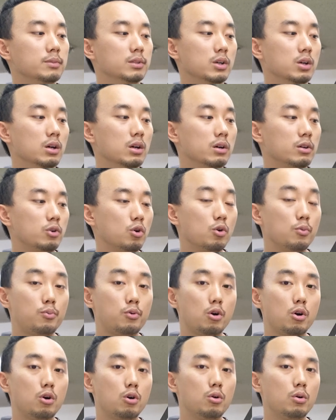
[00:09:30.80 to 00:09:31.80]
the
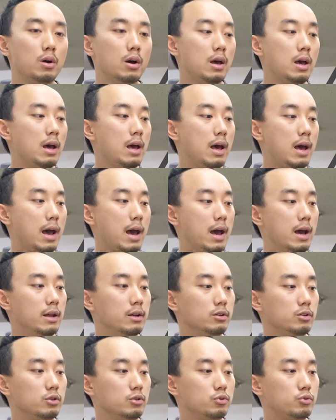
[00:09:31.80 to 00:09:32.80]
GoPro
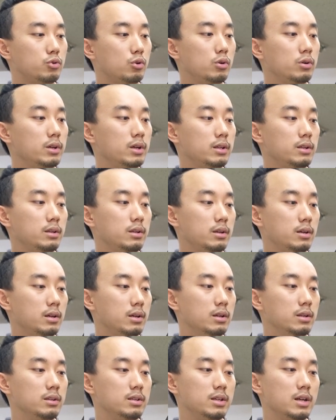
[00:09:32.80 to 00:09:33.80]
and control it
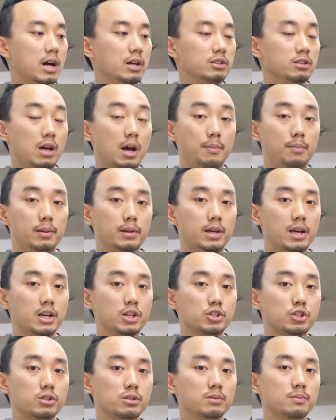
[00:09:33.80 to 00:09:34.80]
in the other
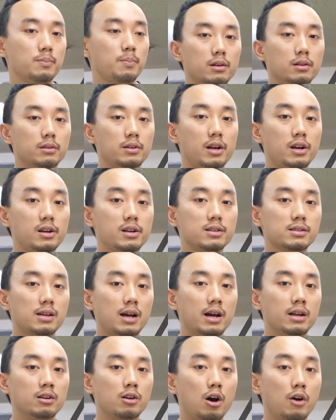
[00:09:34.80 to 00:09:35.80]
application, there is
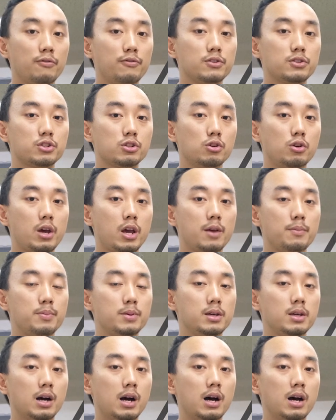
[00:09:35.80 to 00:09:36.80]
an official A
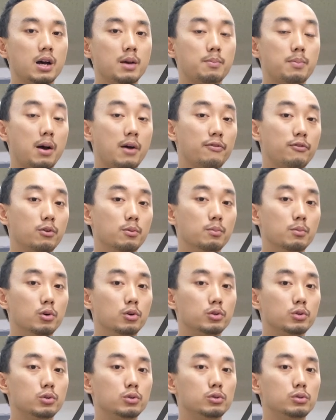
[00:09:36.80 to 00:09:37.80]
P I Python
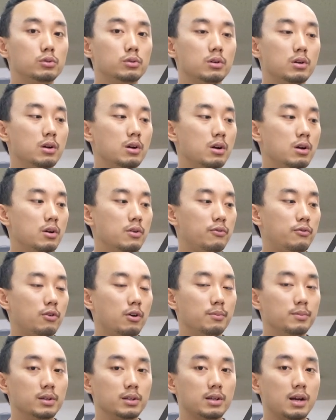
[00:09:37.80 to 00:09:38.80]
module
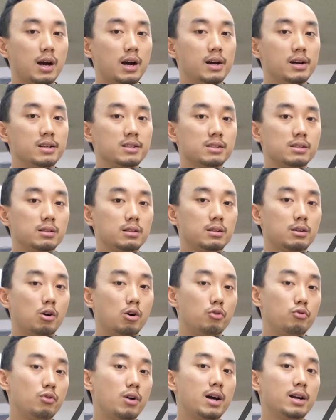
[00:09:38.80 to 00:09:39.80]
from the guys
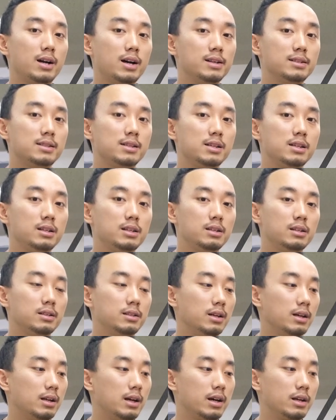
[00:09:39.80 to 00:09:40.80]
KonradIT
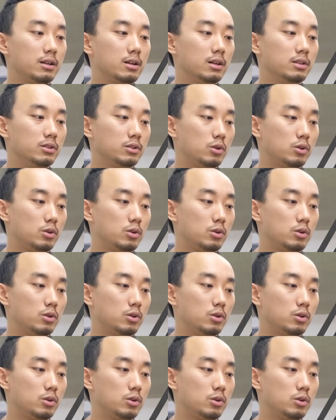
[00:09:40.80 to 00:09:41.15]
that I got the